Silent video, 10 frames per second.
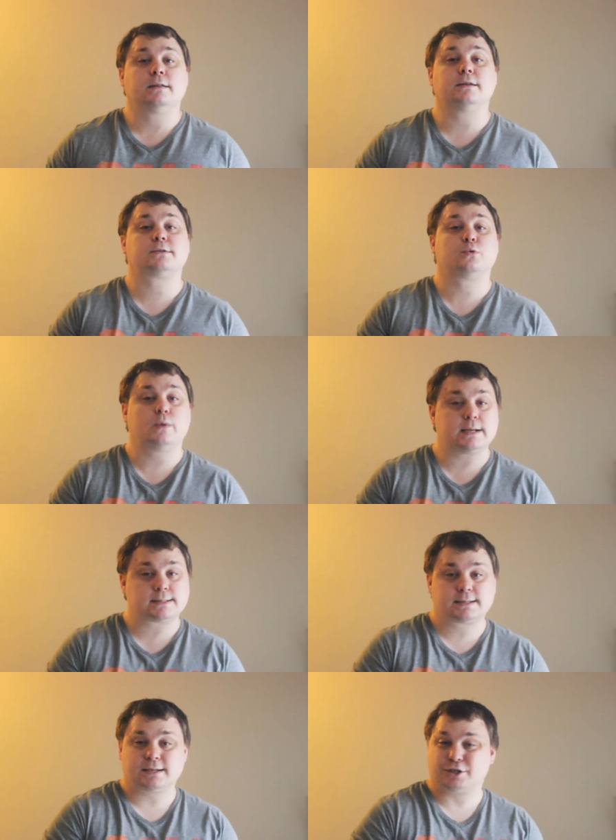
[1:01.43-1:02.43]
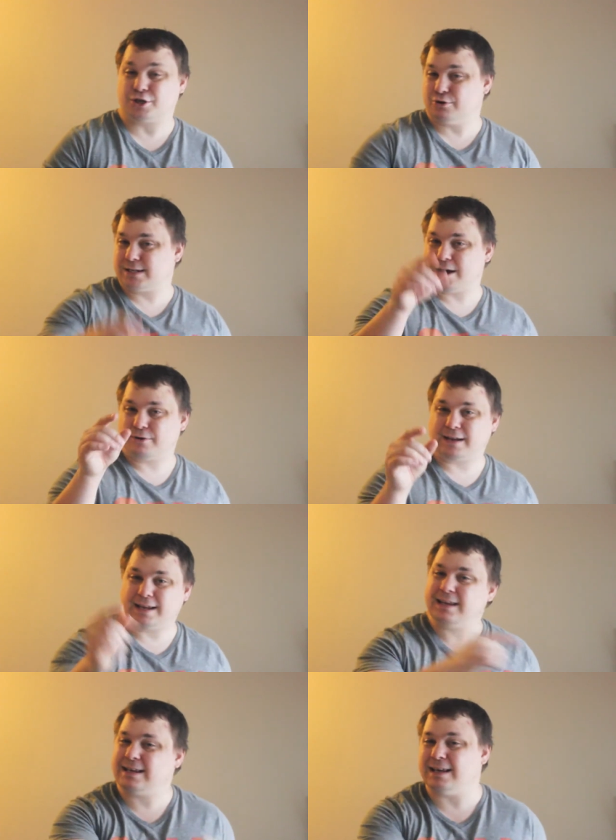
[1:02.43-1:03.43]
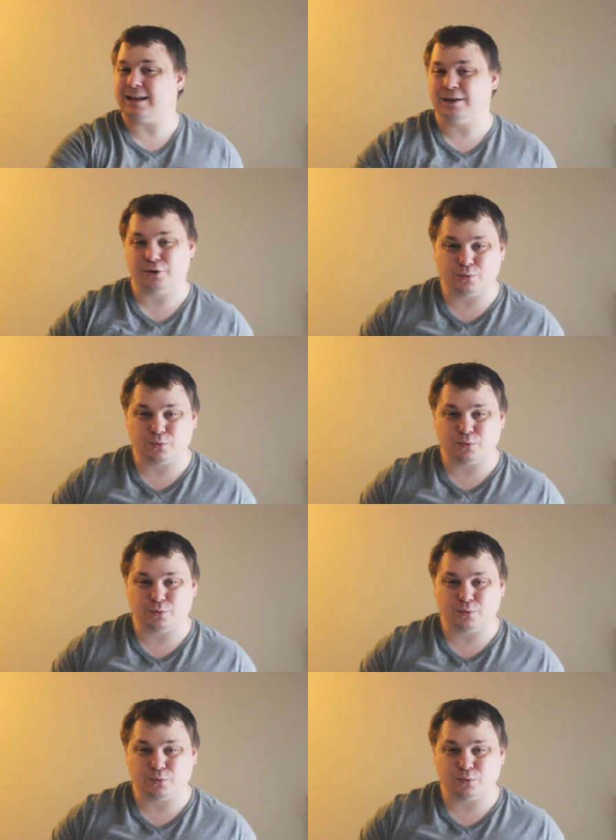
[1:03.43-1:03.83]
The twist shows how geeky you